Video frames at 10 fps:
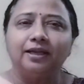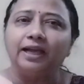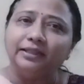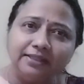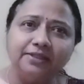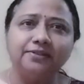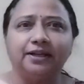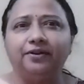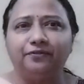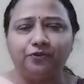And this is
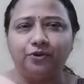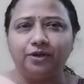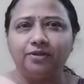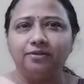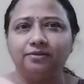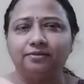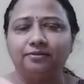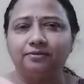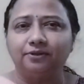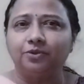anaphora.
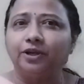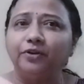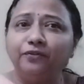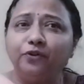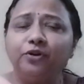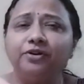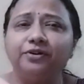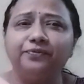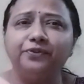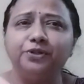So anaphora
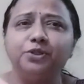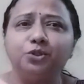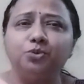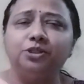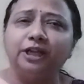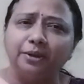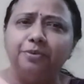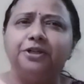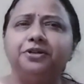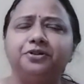refers to
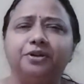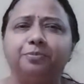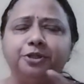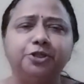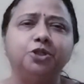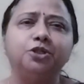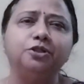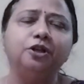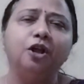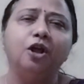deliberate
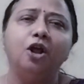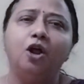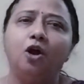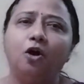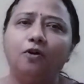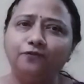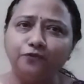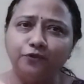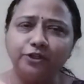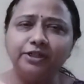repetition
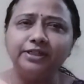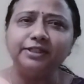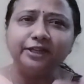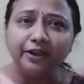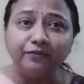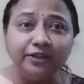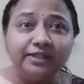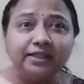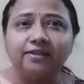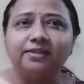of words in every
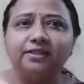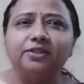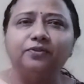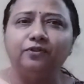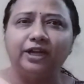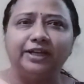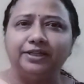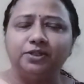successive line.